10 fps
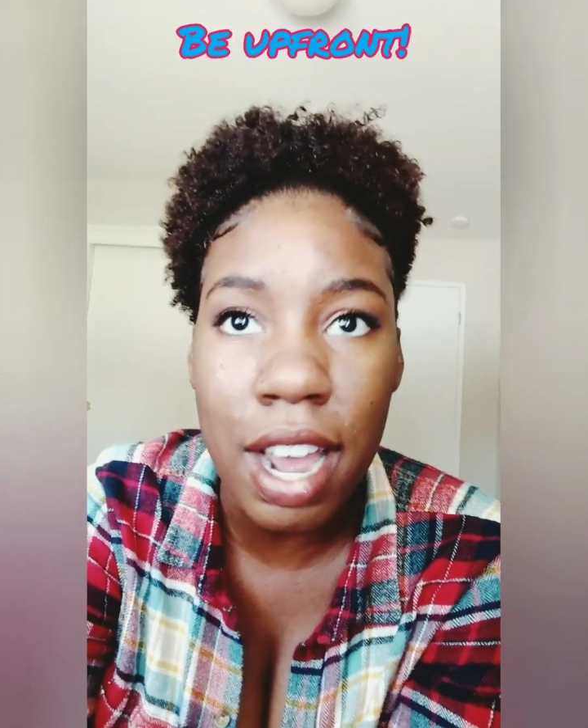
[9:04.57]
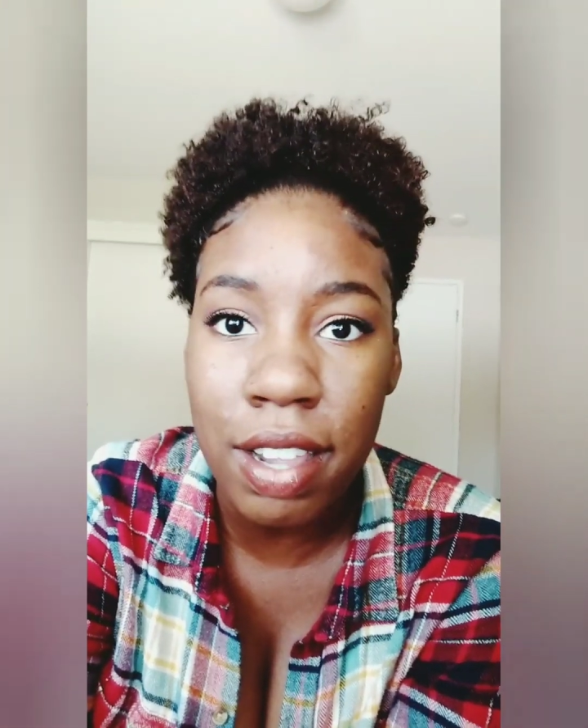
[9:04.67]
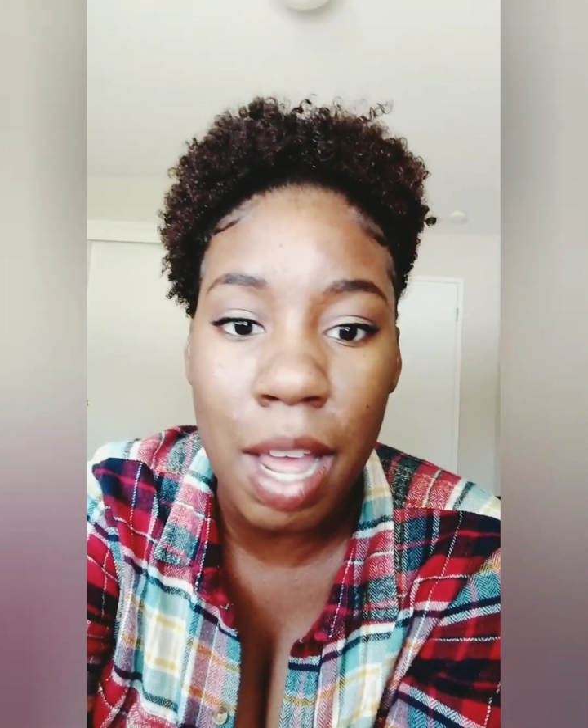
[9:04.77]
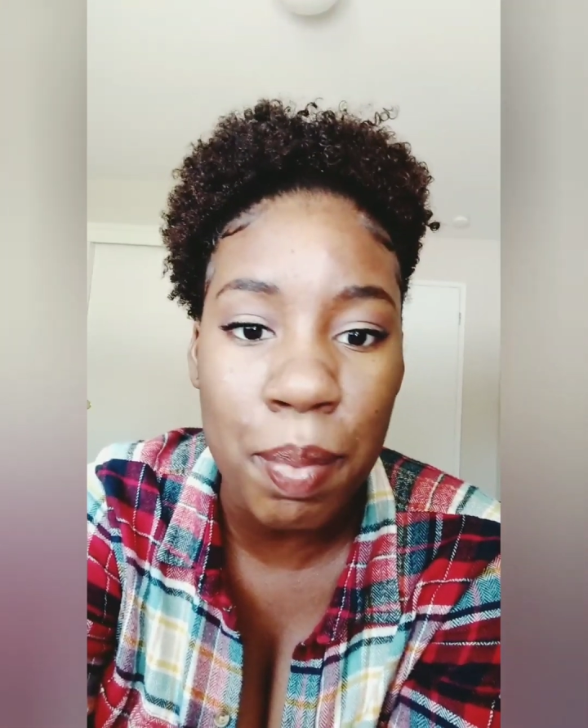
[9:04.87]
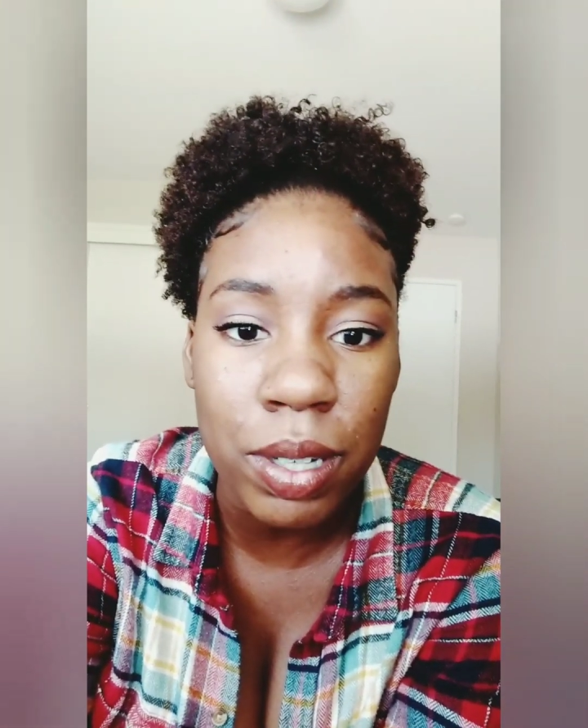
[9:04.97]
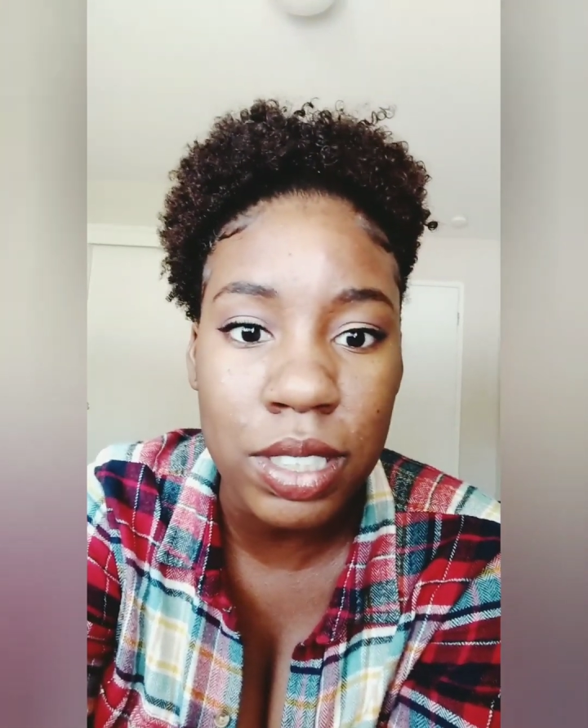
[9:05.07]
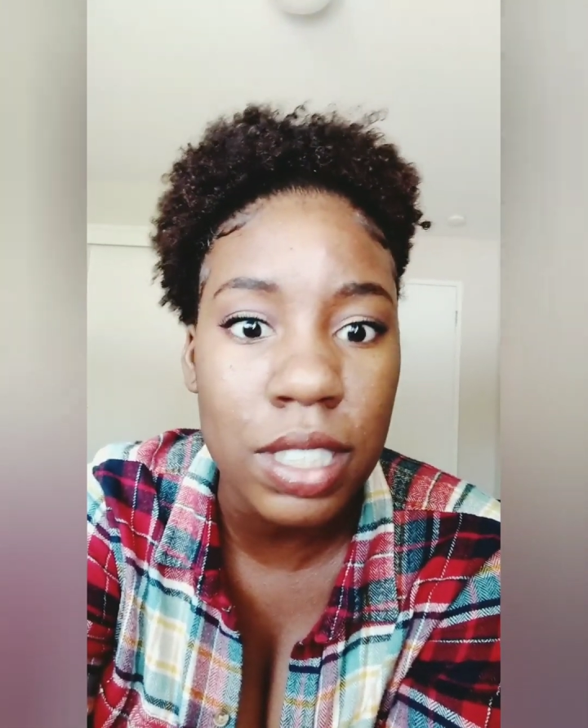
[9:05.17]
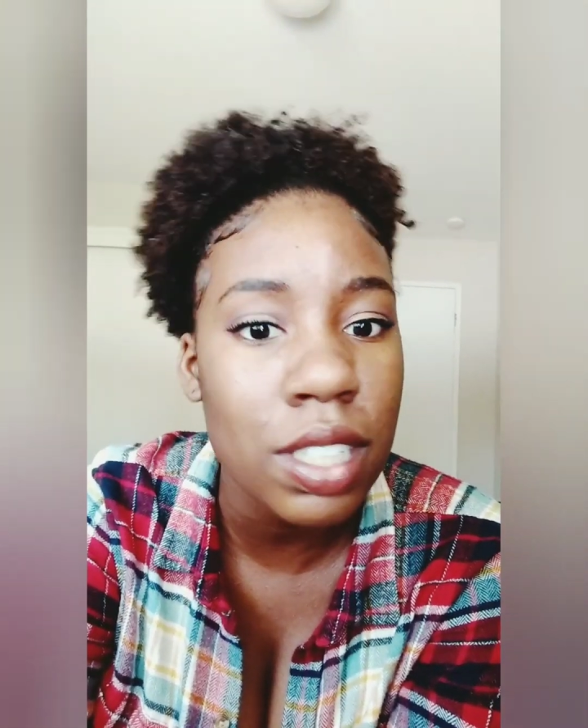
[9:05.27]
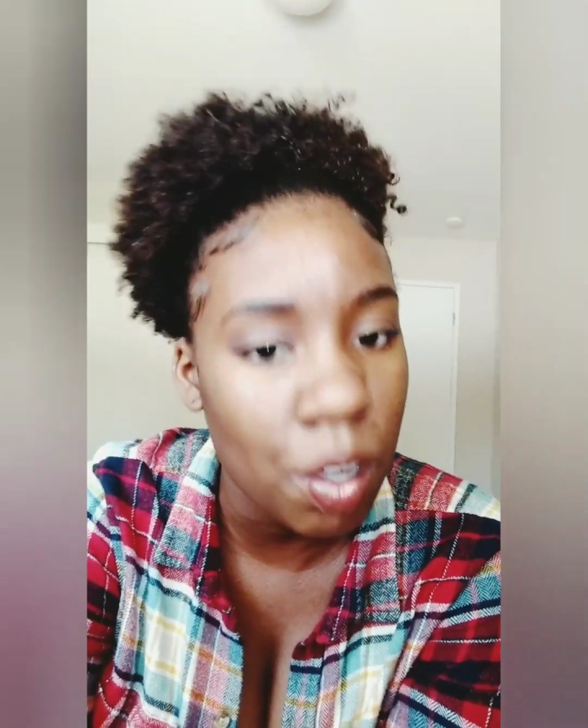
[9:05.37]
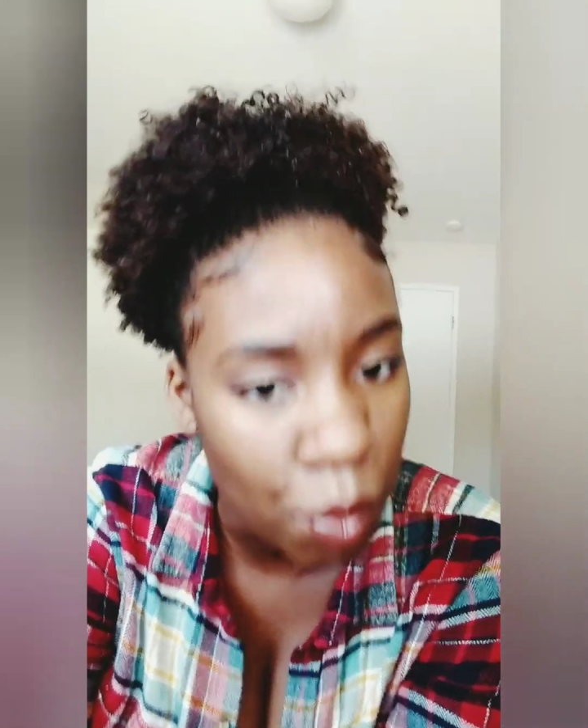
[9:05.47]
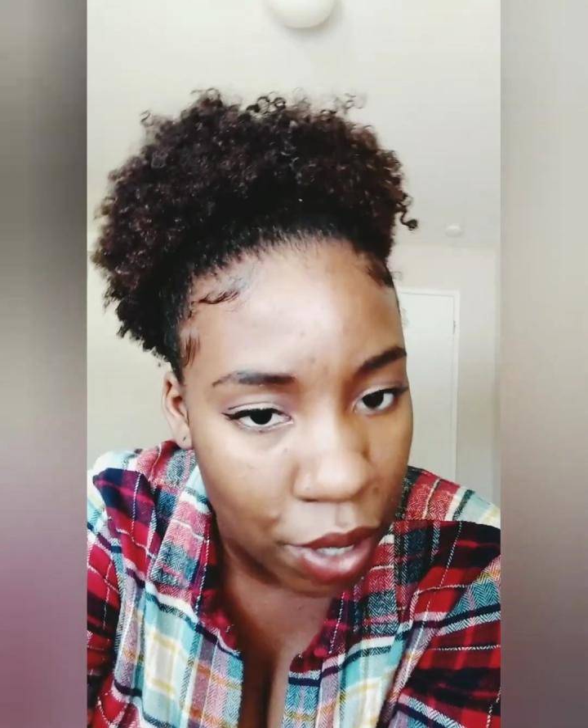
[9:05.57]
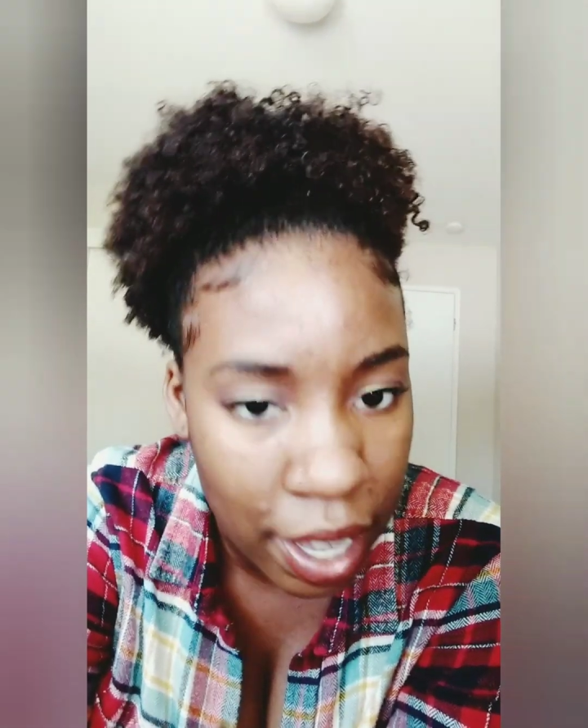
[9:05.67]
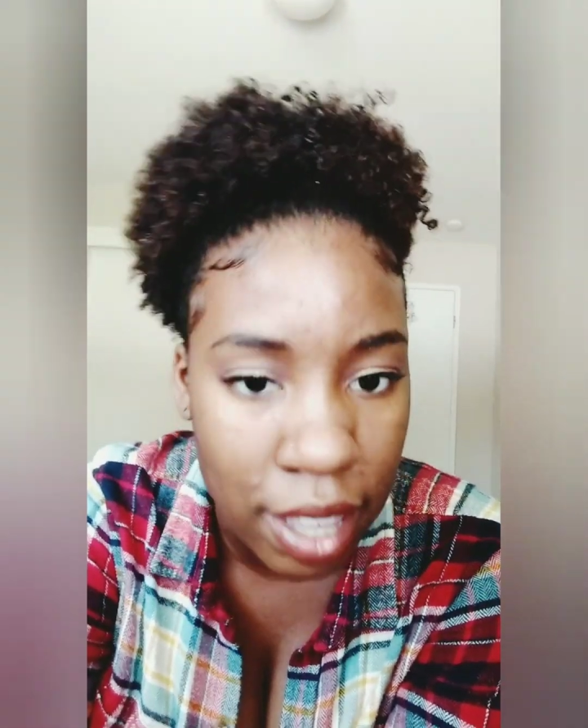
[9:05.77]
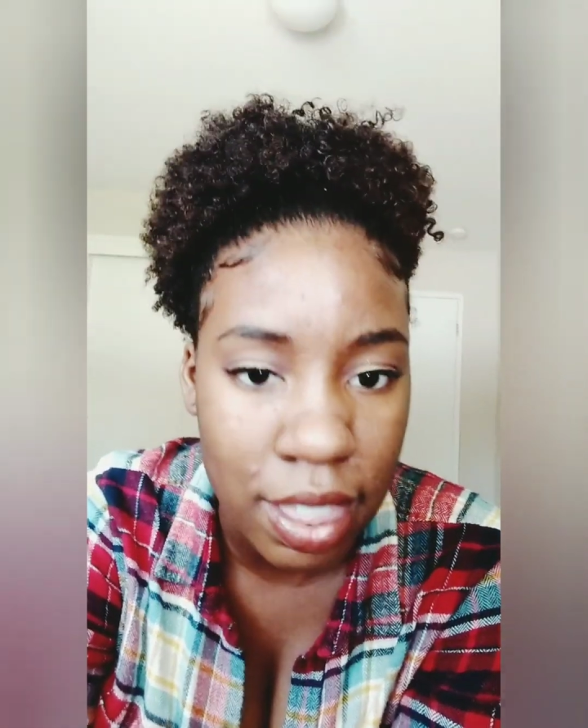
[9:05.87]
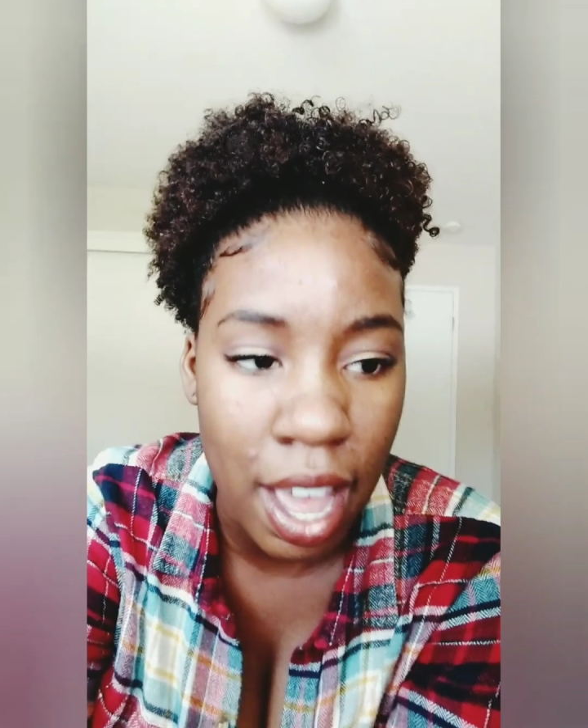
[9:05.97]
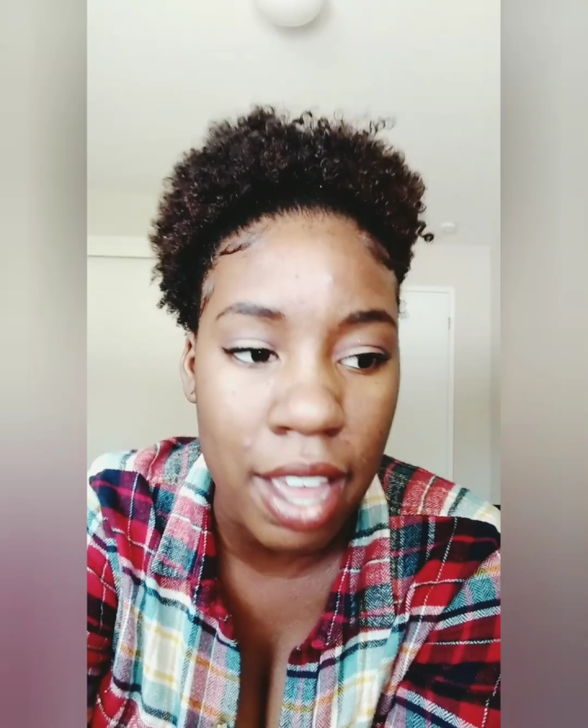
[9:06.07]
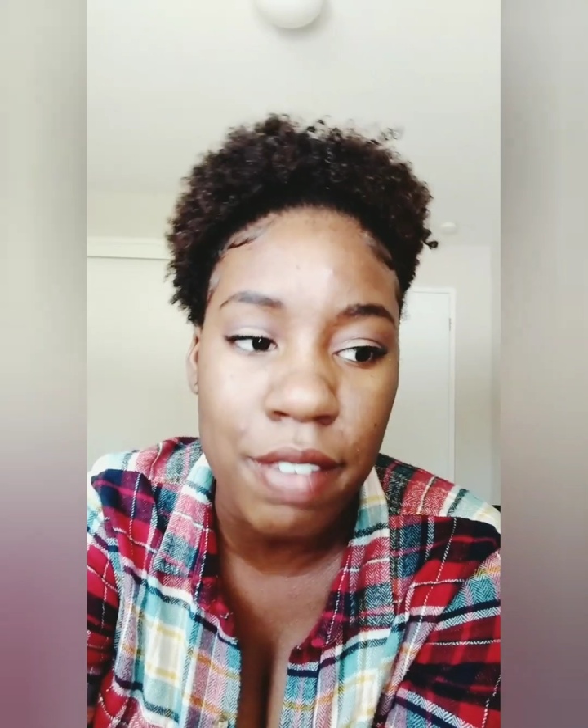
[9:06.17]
out of that person, communicate that.